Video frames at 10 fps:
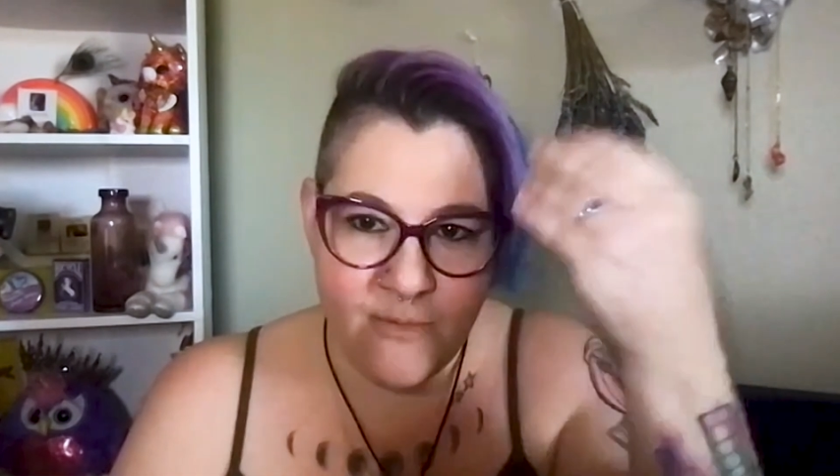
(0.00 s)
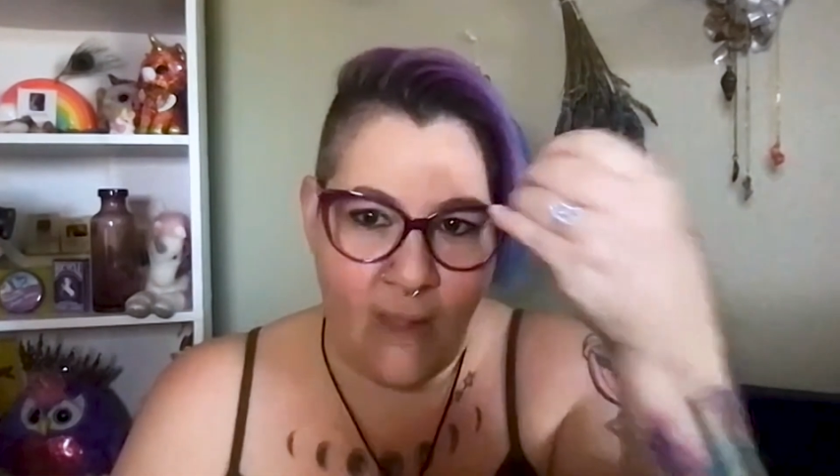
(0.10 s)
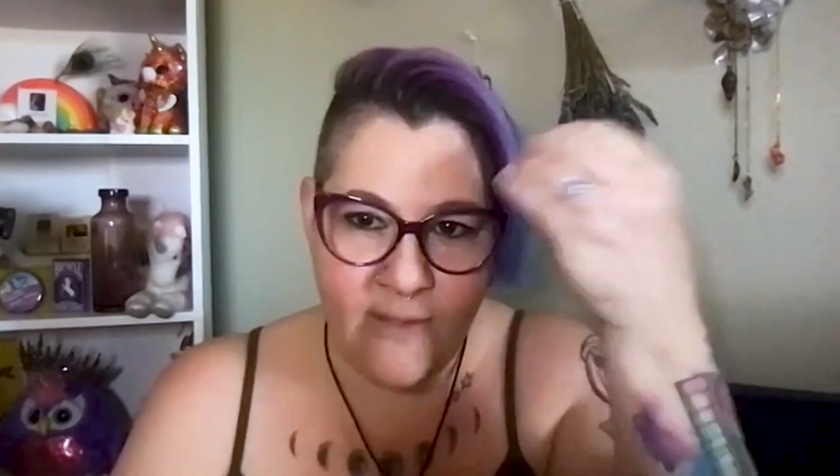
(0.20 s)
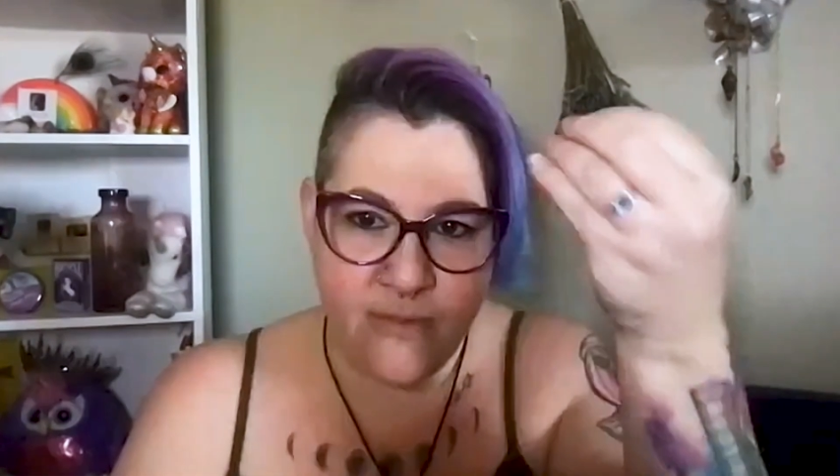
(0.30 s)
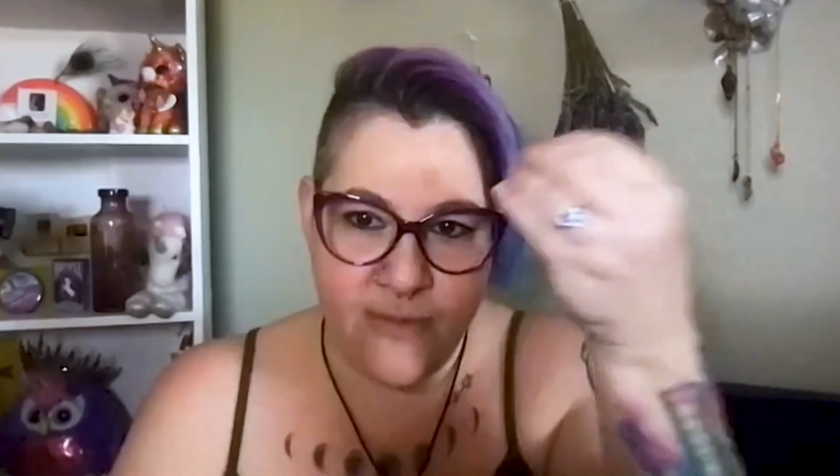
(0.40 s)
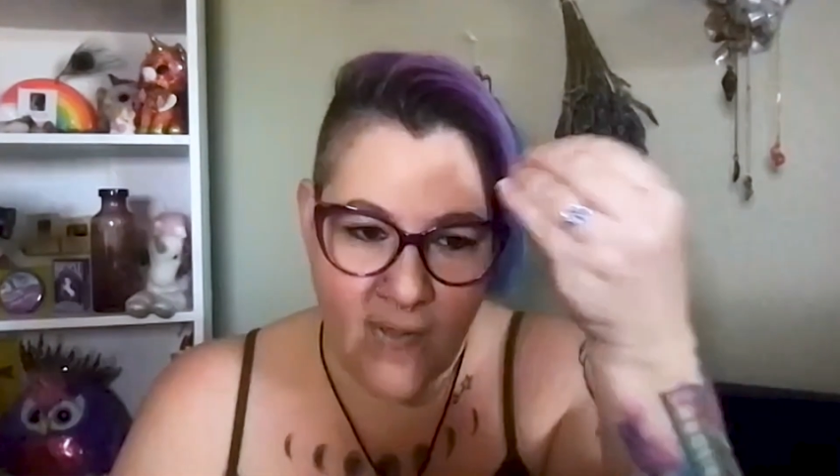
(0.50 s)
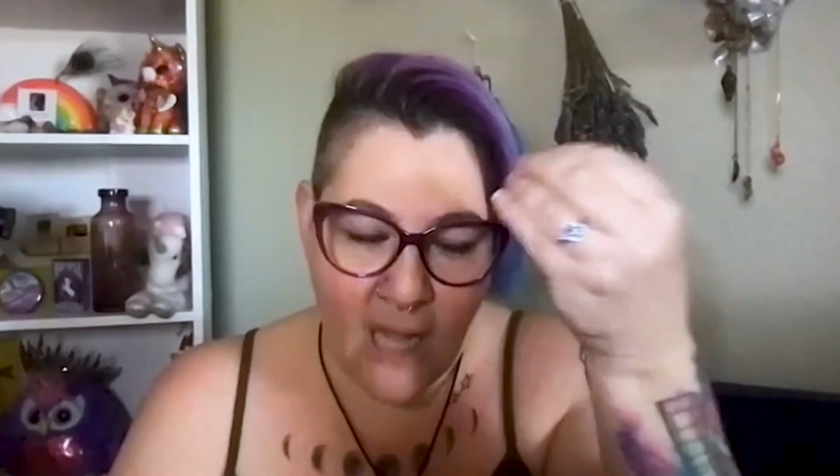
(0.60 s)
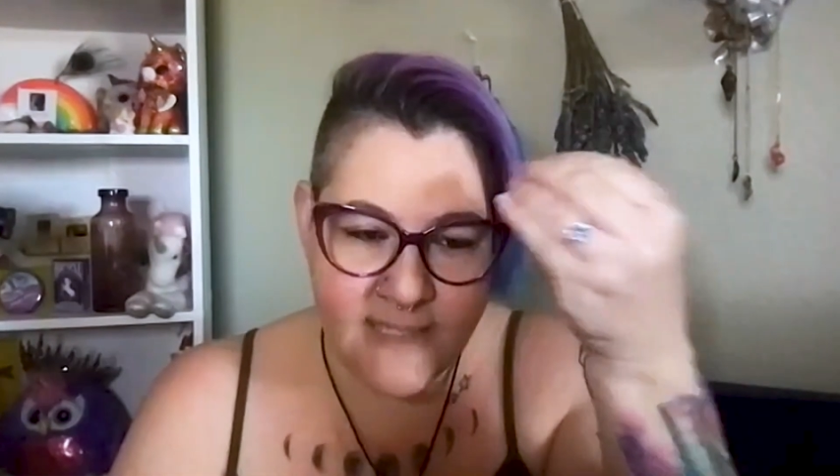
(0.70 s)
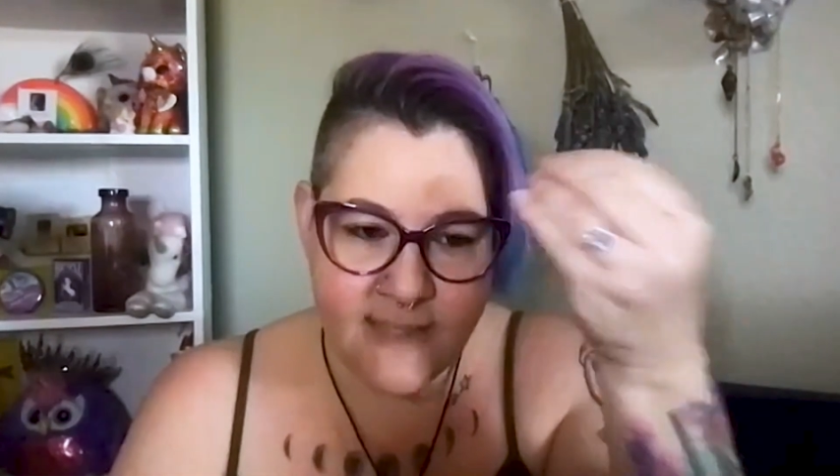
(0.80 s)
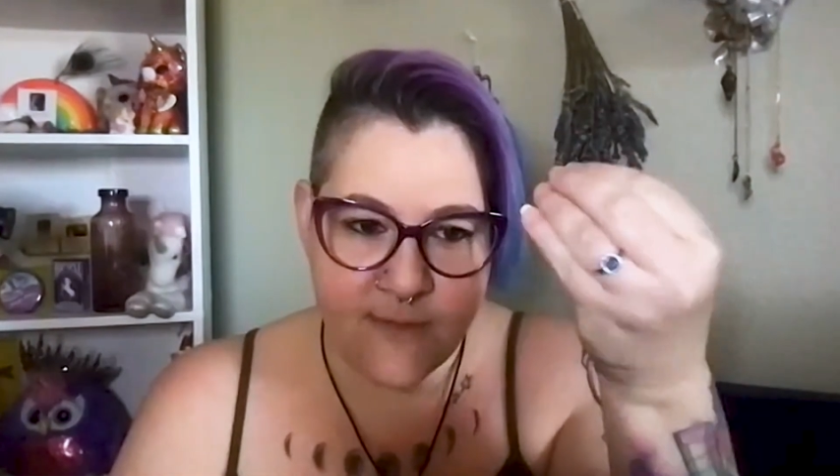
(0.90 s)
like the
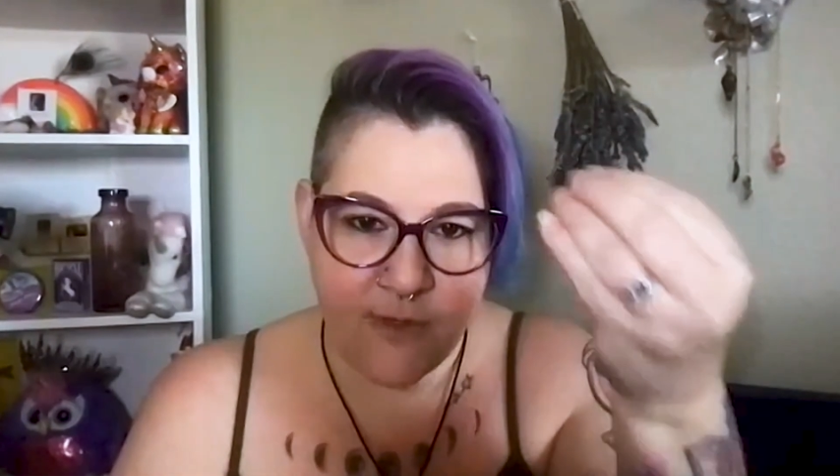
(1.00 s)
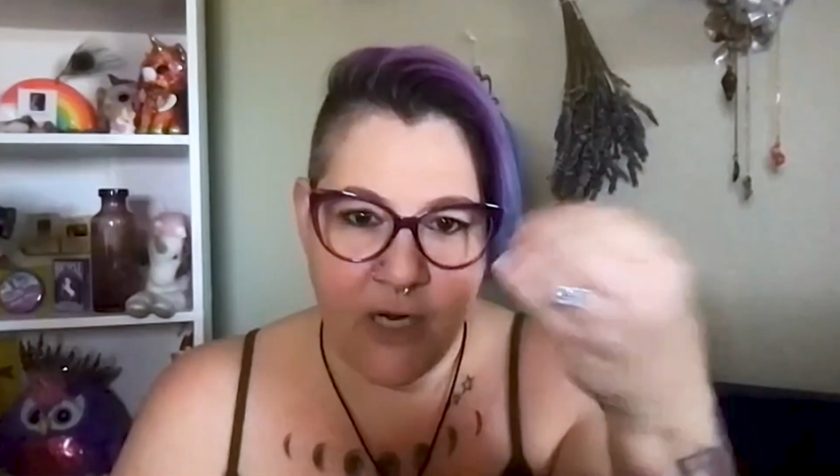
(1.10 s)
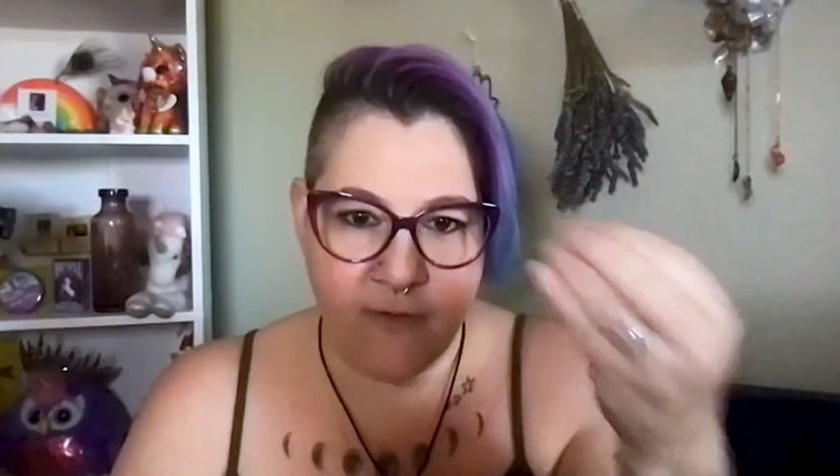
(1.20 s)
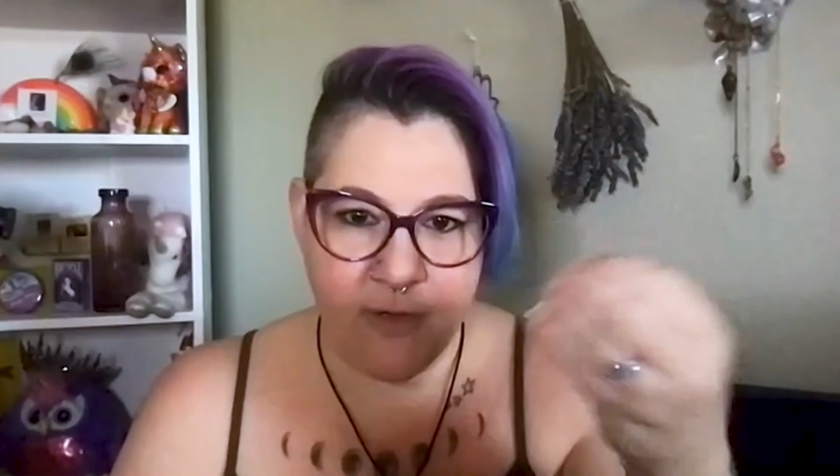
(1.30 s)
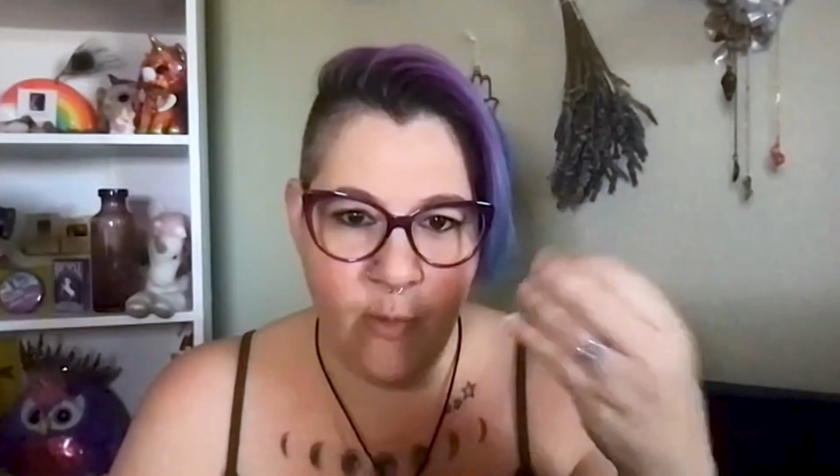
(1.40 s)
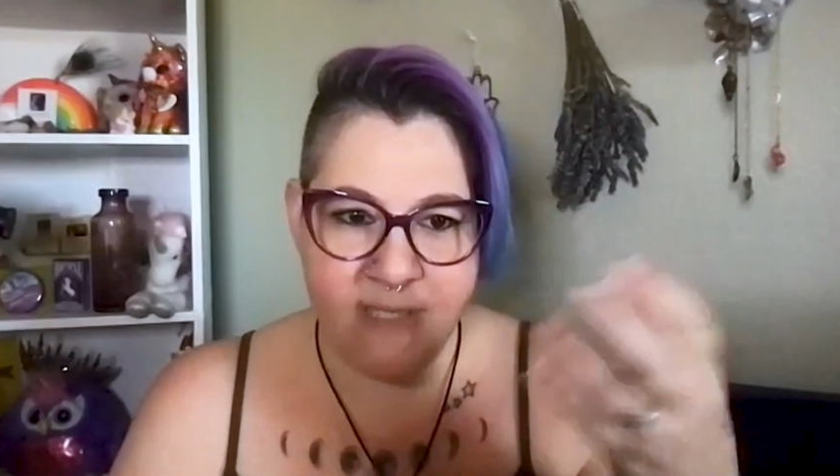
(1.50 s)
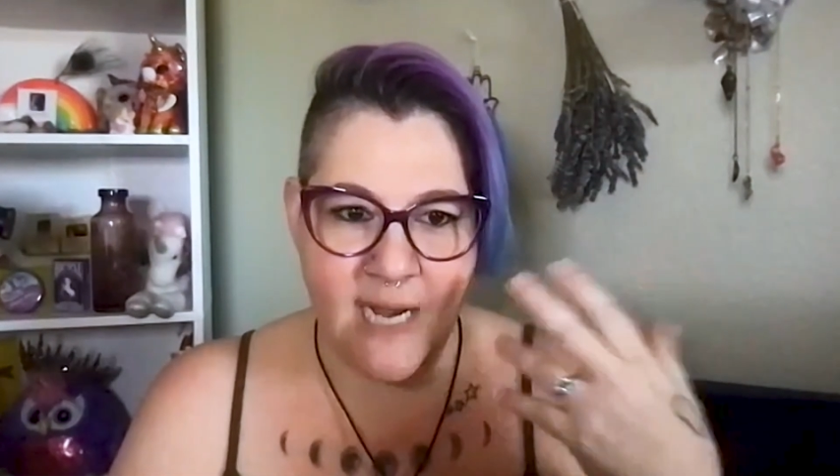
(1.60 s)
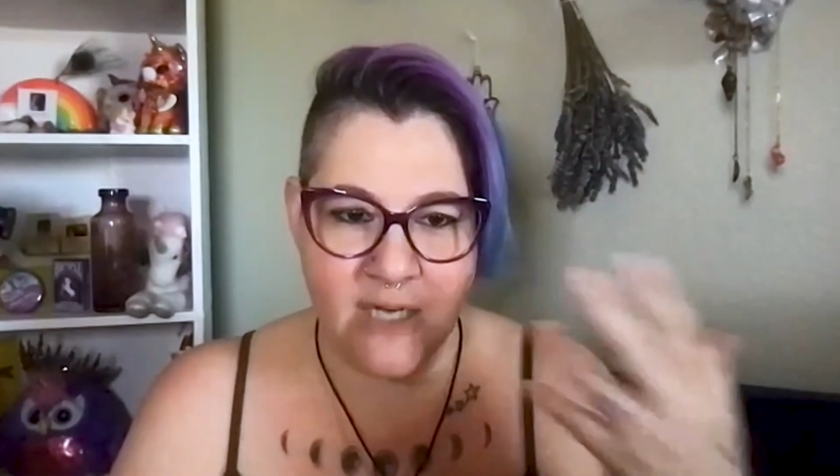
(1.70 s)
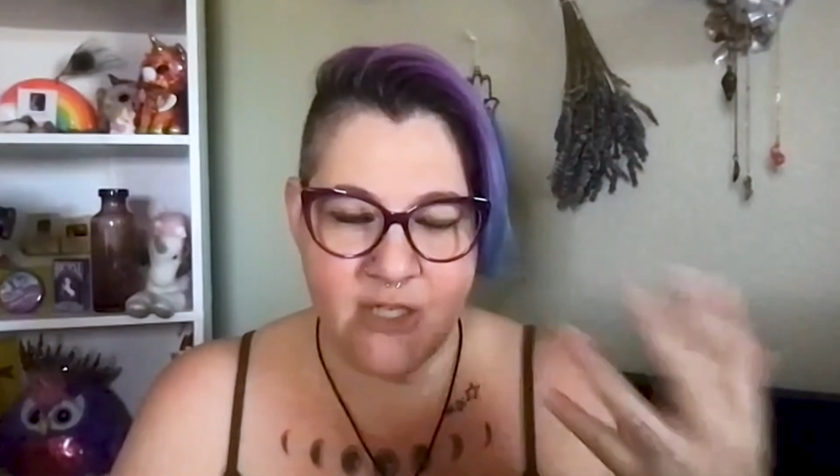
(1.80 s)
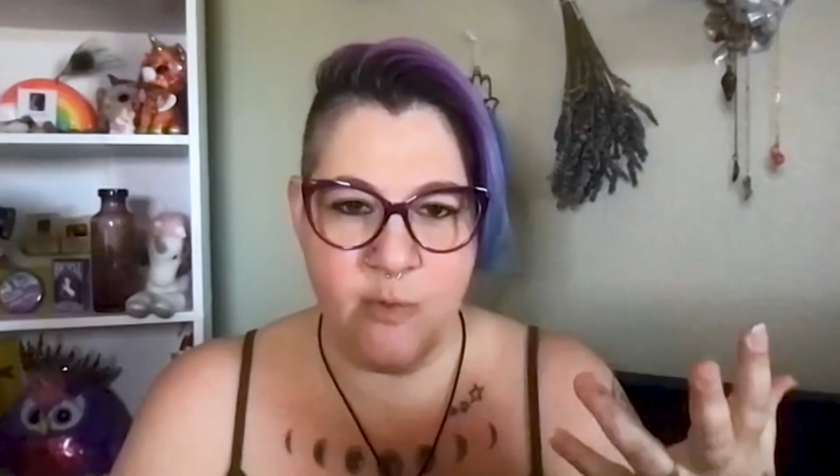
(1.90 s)
concept of recovery
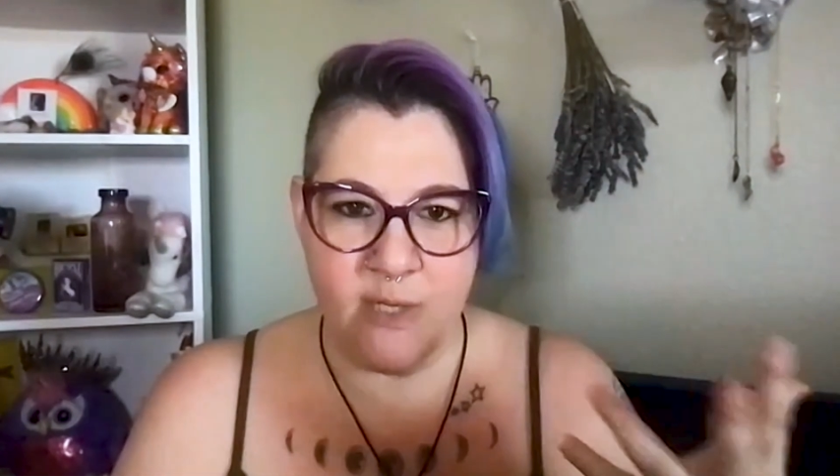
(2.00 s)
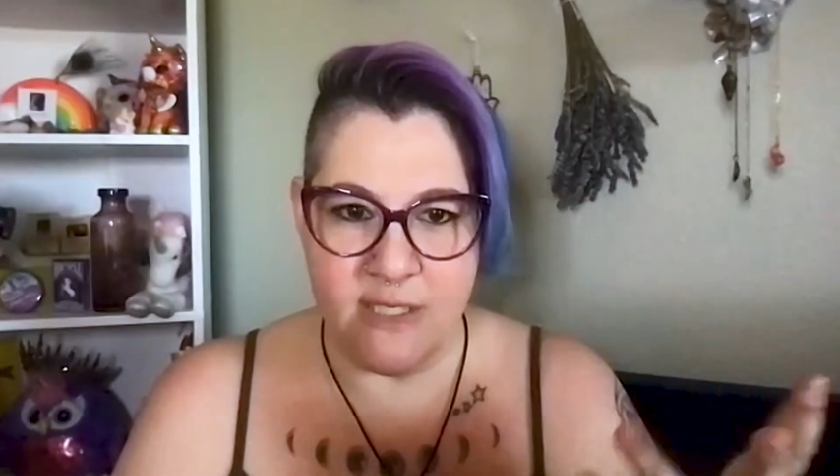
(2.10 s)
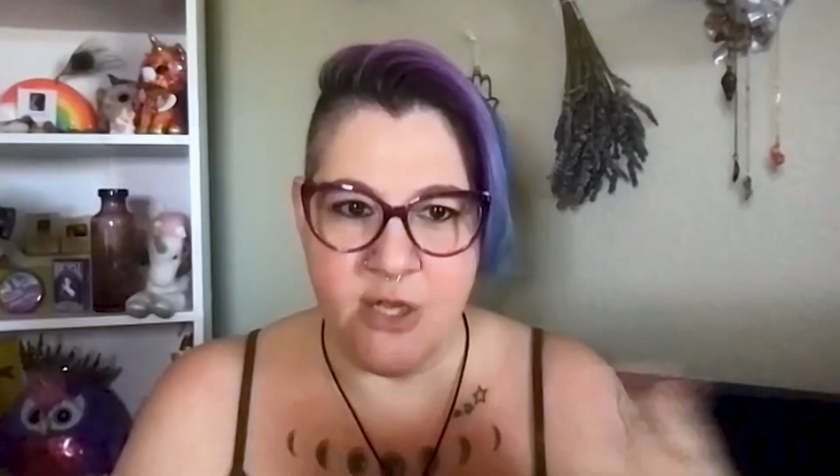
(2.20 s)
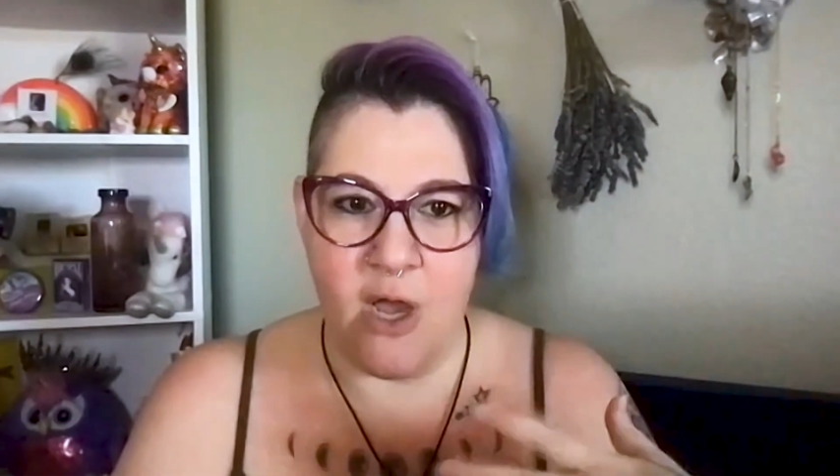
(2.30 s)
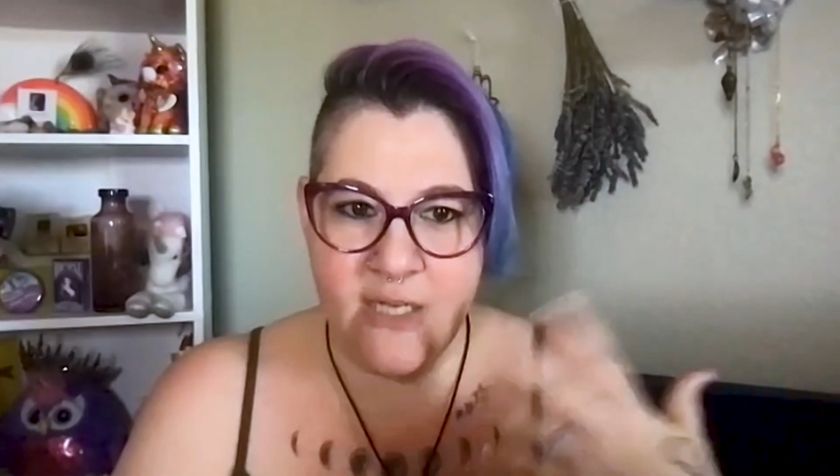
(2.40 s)
wasn't actually what I saw.